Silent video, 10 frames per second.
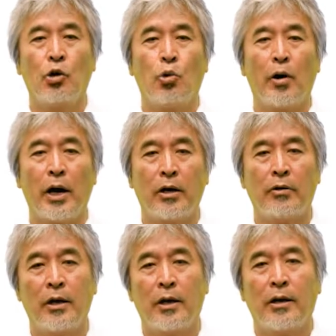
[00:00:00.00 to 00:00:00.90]
while
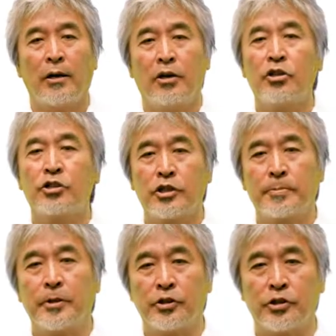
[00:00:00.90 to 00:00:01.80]
larger
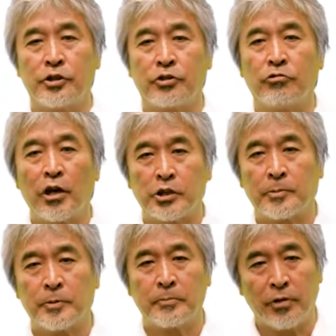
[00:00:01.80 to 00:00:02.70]
species
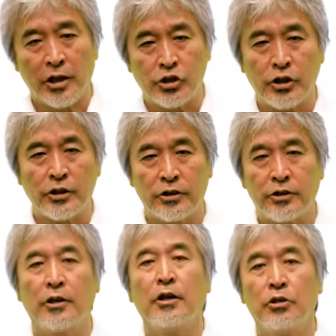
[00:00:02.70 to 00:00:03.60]
grasp
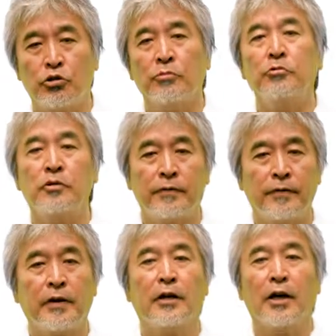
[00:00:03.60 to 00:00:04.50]
branches to
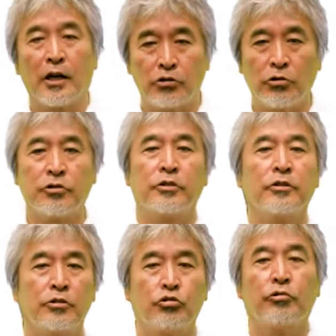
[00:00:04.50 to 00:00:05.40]
move
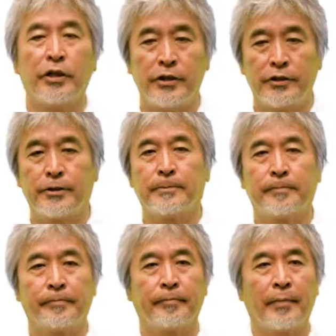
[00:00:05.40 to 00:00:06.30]
across trees.
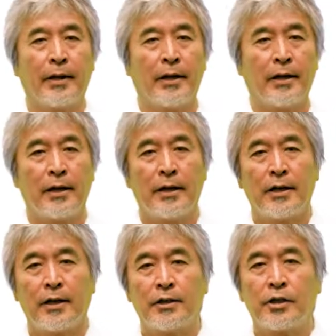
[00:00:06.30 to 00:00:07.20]

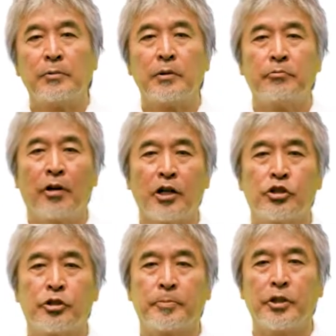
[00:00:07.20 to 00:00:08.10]
Some of large
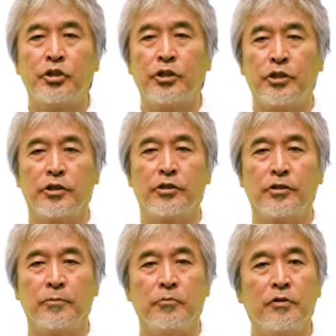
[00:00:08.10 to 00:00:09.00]

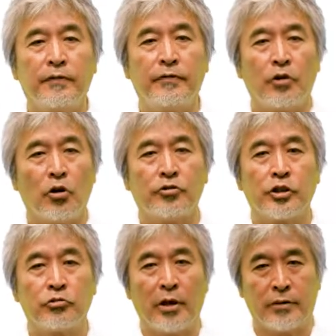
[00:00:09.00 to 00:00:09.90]
species move on
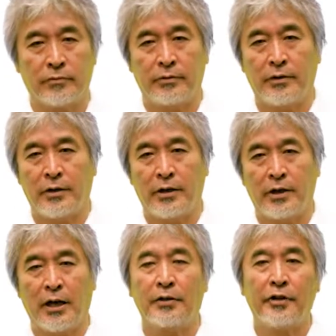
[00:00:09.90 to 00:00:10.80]
the ground,
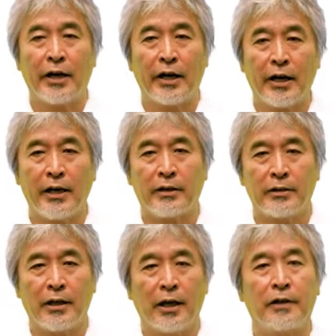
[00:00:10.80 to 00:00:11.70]
and their
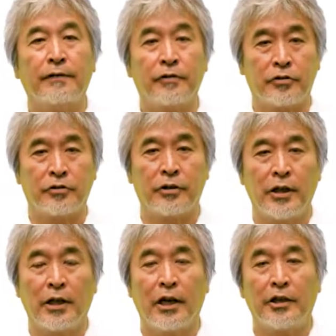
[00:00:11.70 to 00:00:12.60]
hand and foot
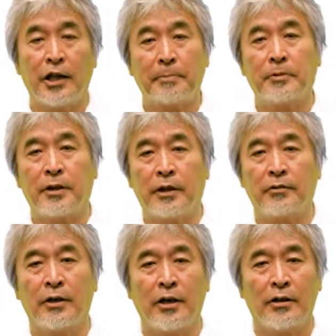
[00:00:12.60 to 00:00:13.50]
adapted
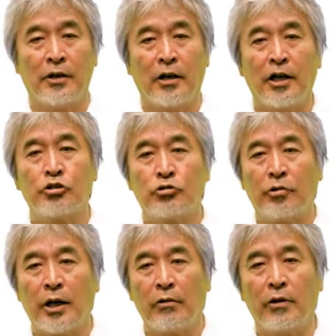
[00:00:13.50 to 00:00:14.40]

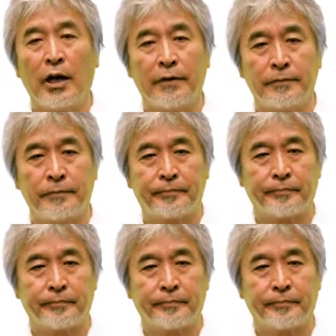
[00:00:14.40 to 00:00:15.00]
terrestrial life.